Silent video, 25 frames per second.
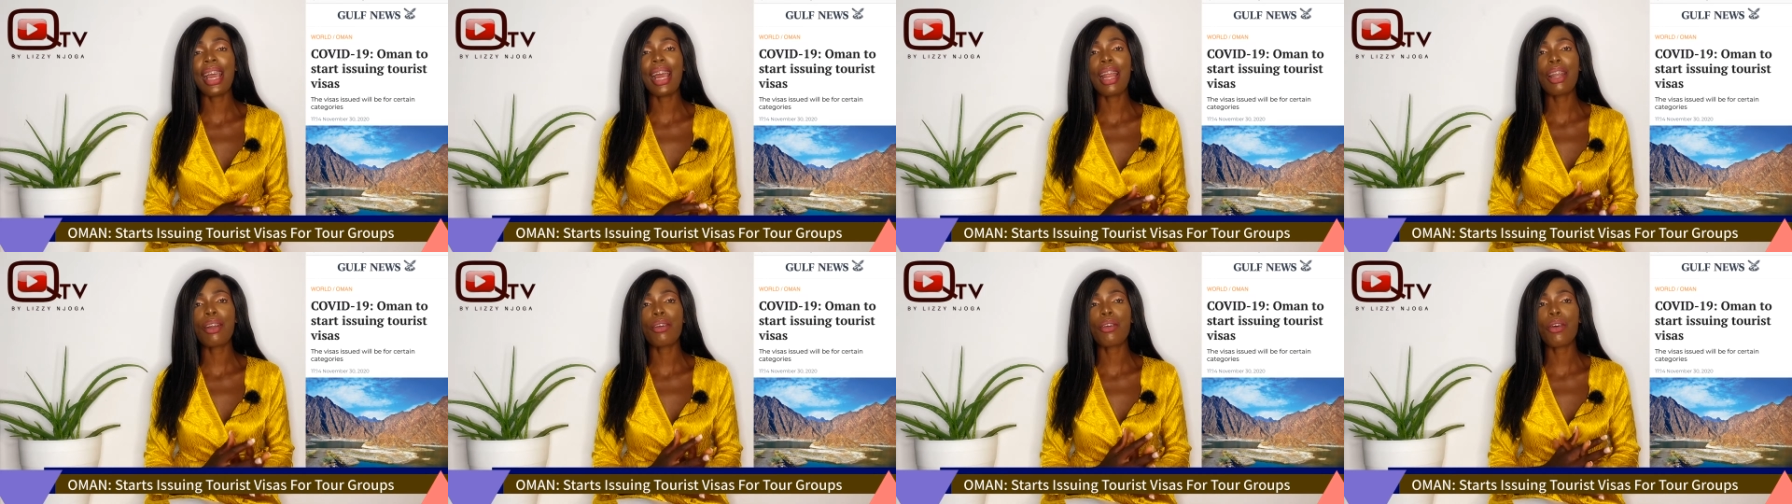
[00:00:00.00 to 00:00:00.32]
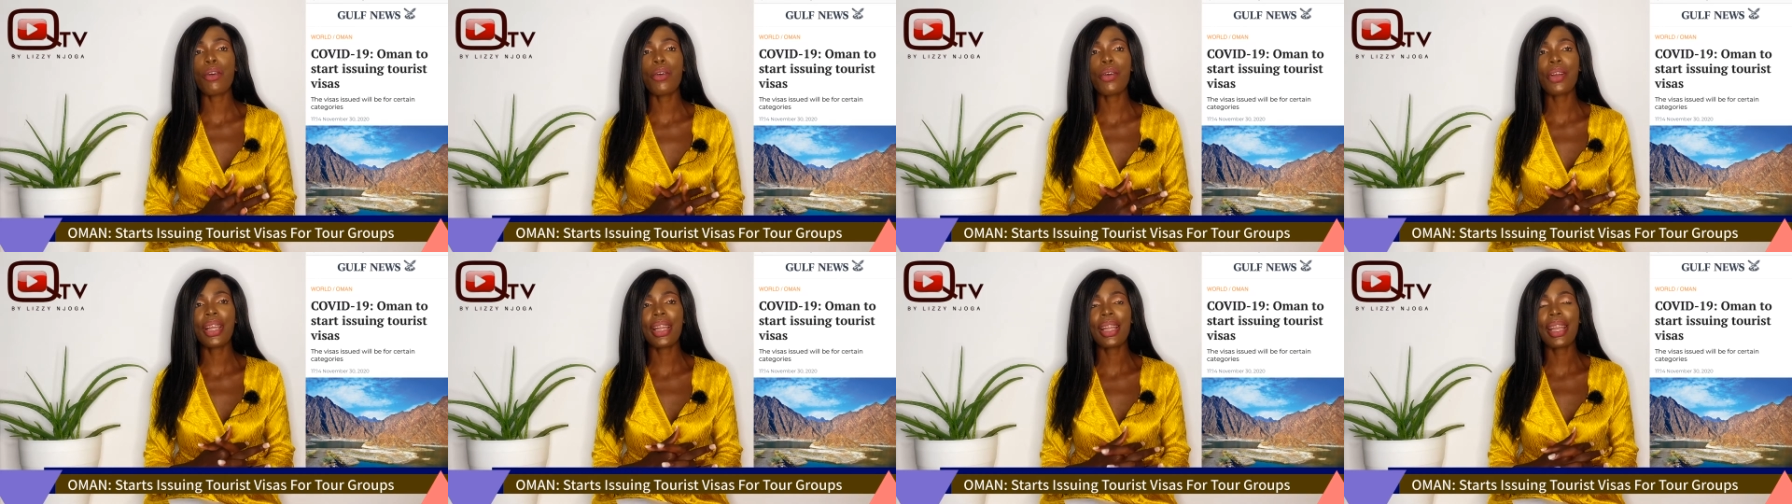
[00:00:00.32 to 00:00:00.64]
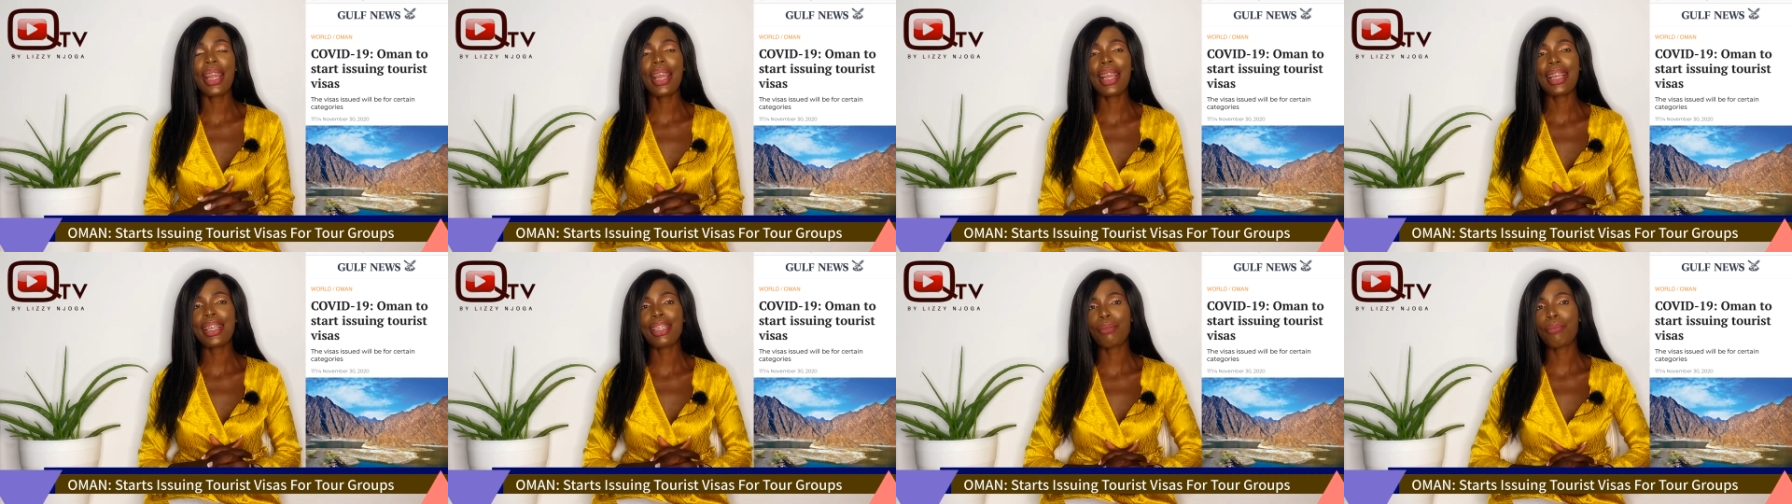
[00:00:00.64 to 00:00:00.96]
are
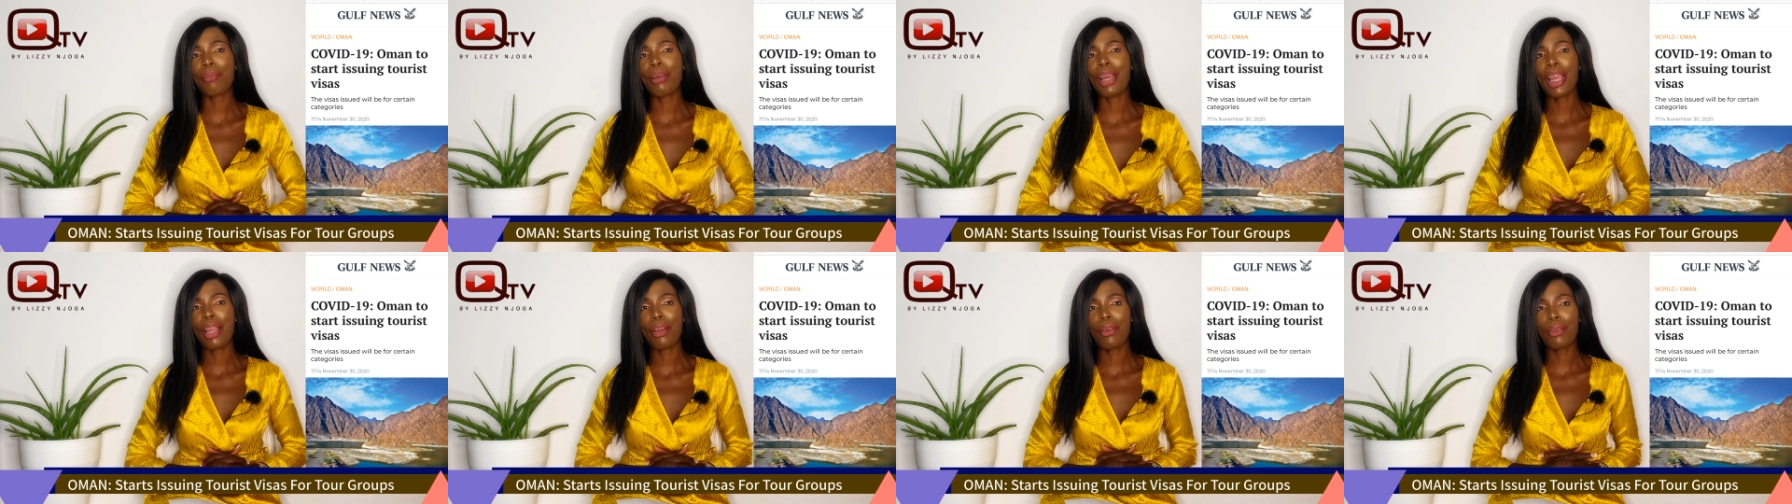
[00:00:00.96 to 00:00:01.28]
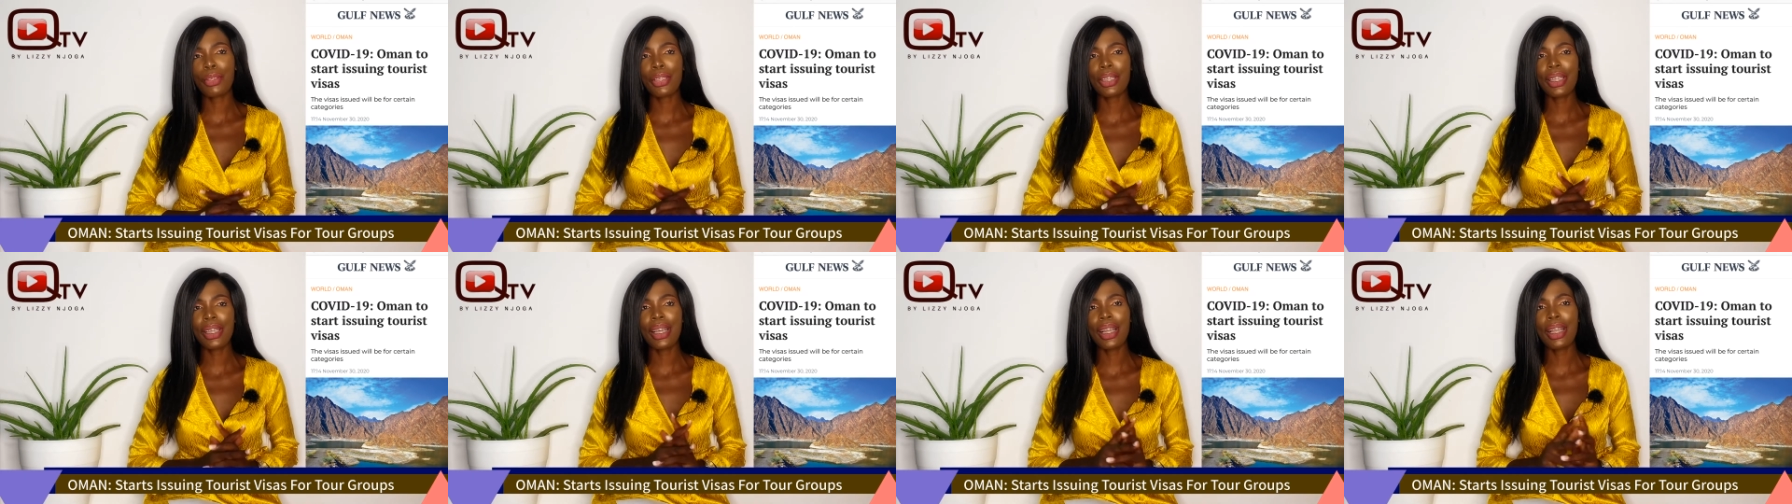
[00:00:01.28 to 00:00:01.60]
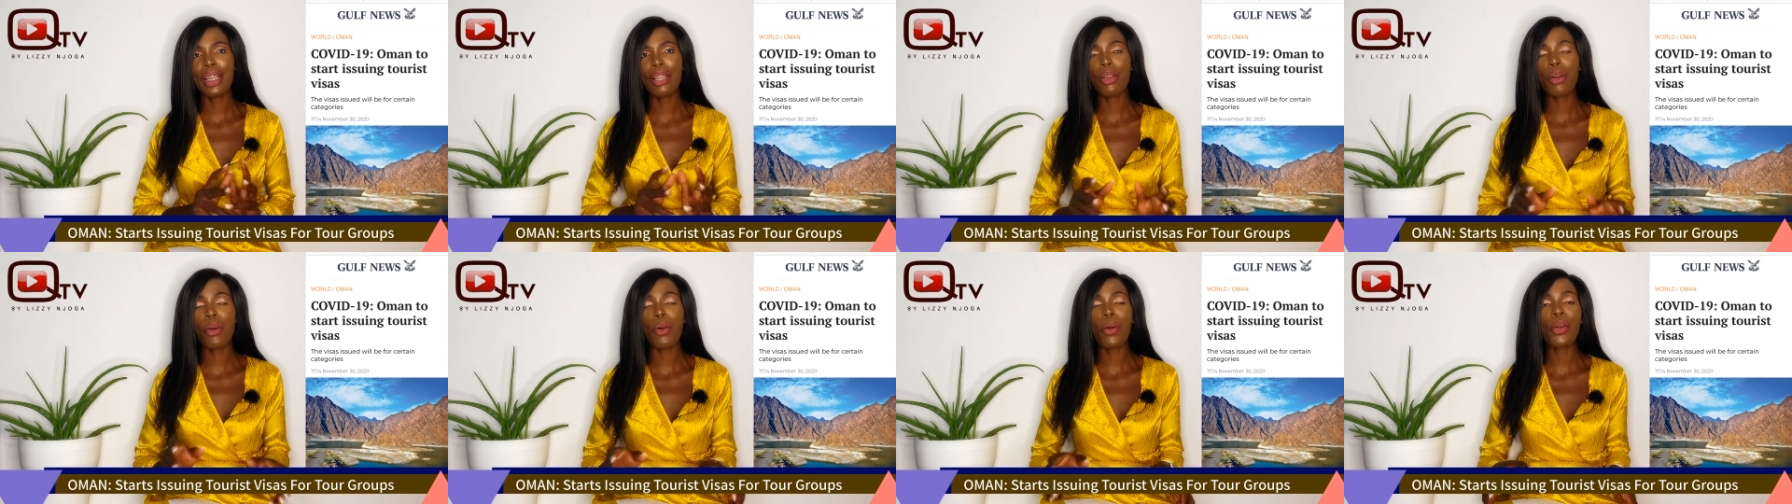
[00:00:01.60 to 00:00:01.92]
organized by
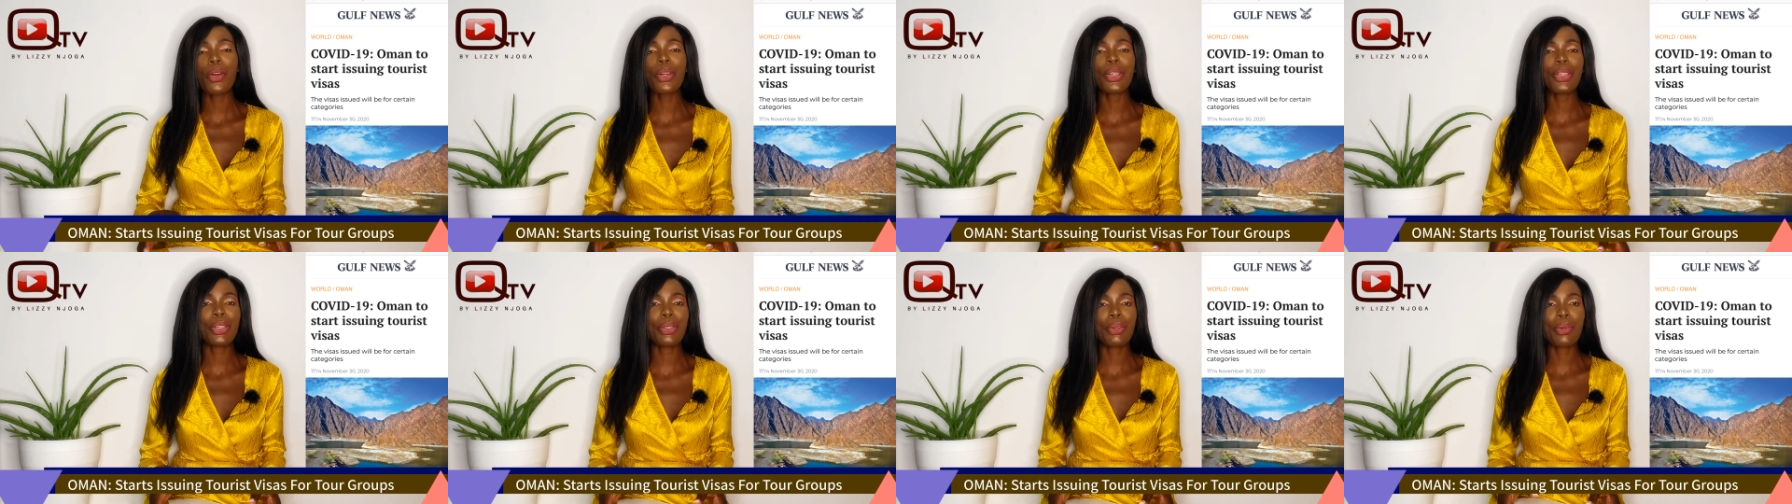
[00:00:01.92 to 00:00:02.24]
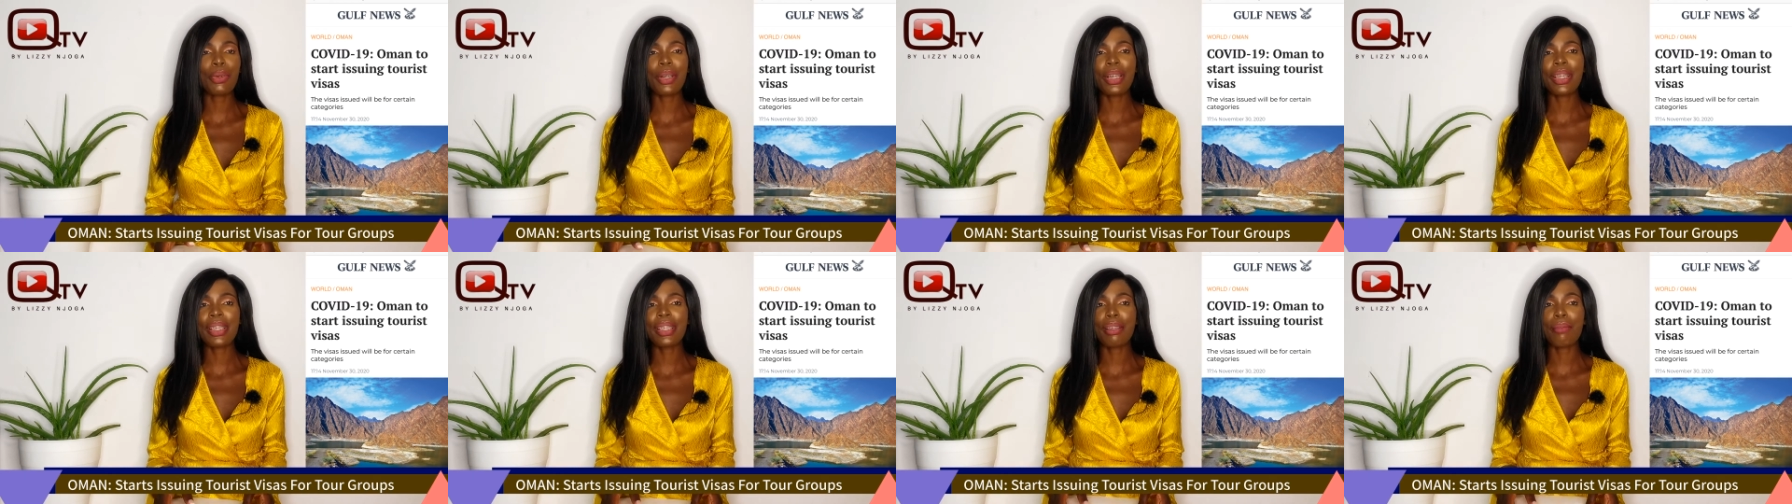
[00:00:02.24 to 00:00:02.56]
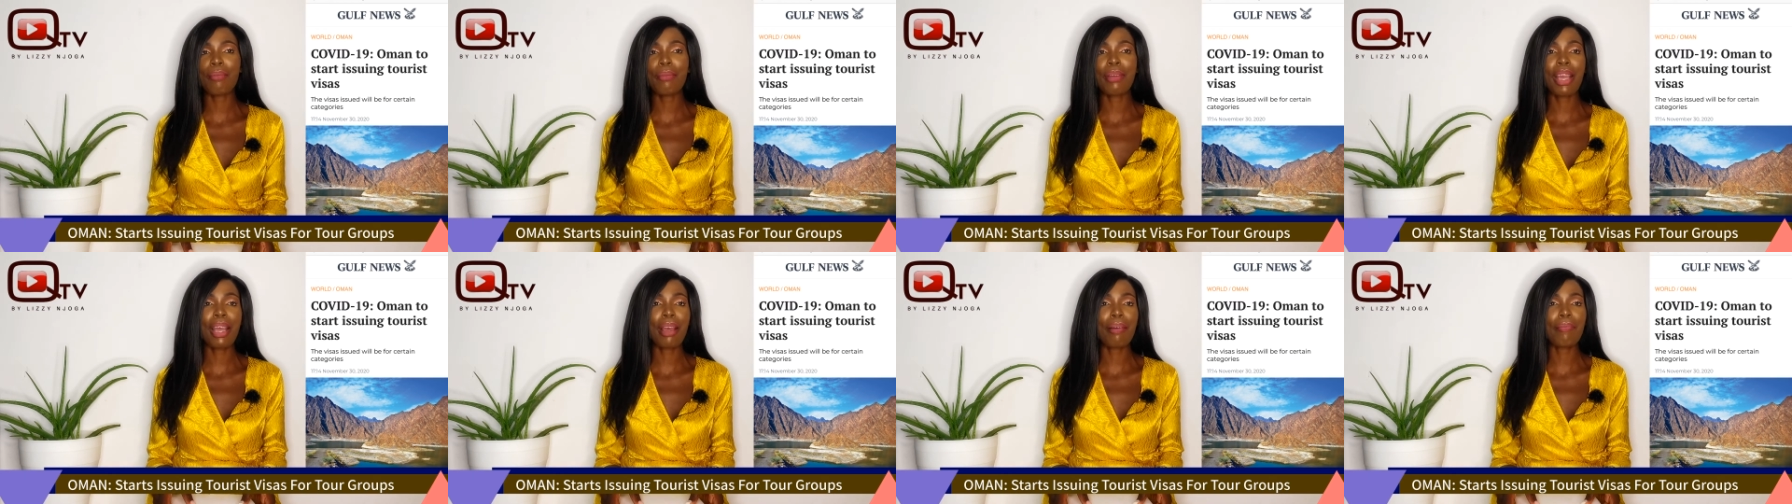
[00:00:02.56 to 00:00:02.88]
hotel or
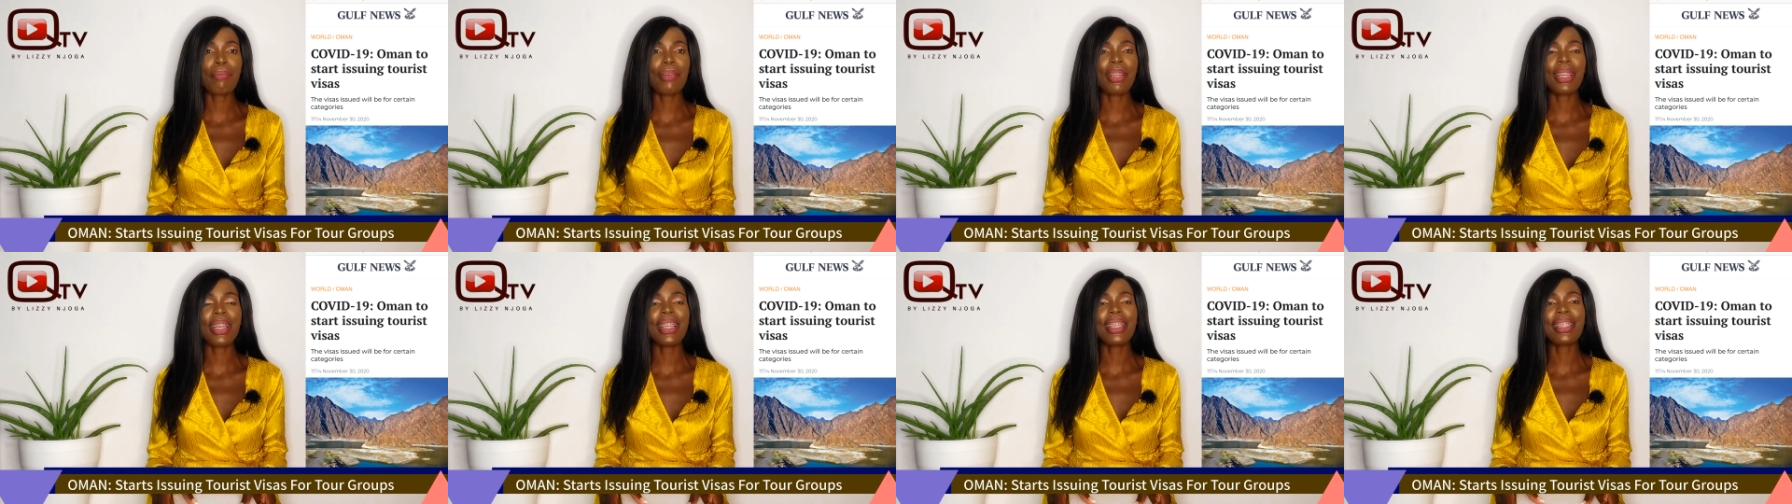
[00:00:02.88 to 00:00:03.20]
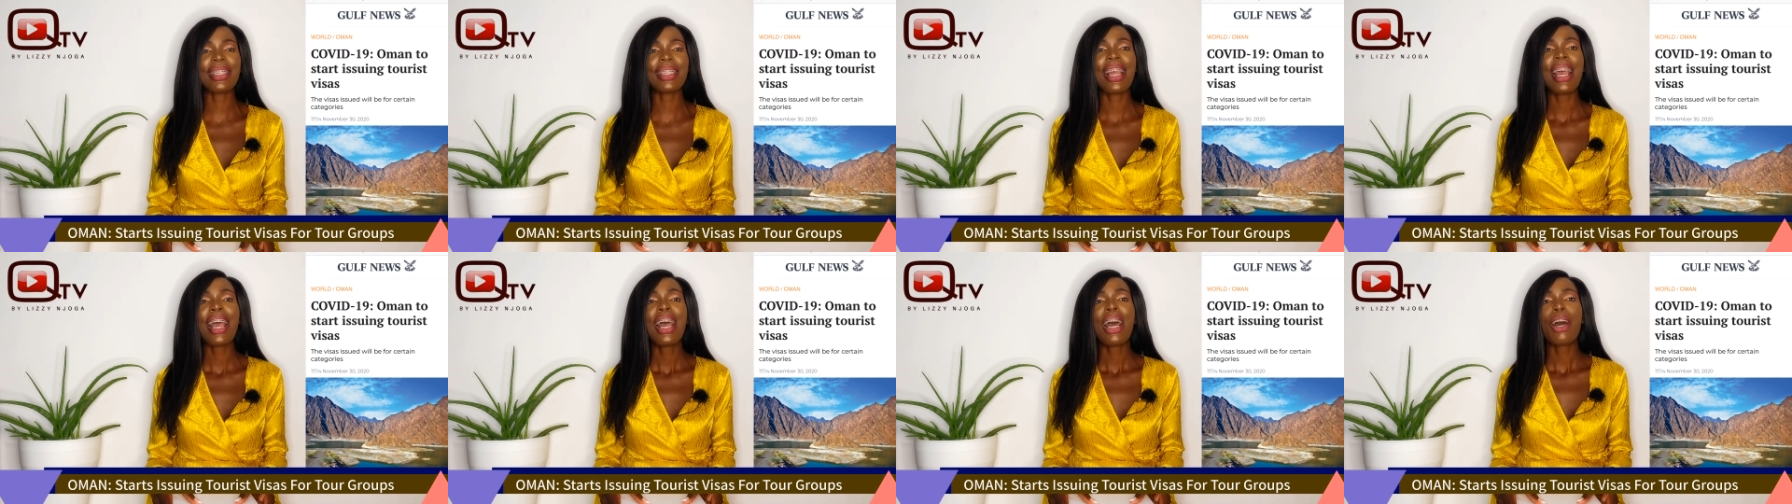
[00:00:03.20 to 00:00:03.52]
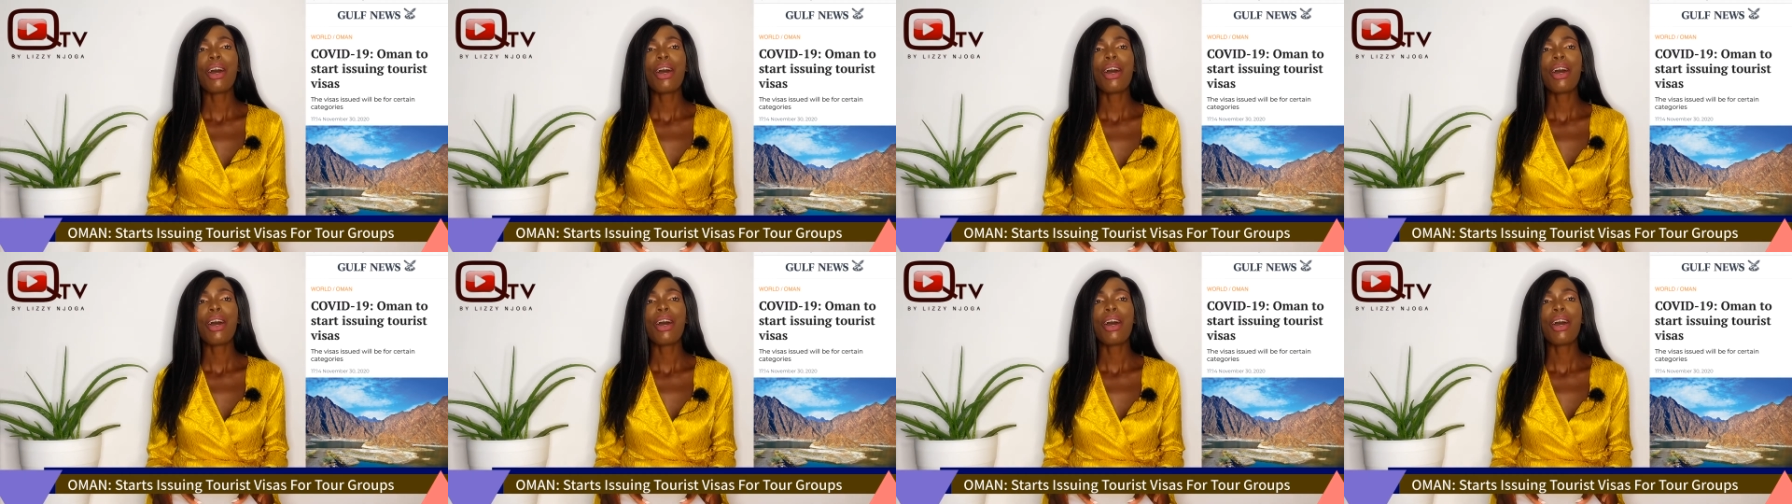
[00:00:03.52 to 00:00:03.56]
tourism companies.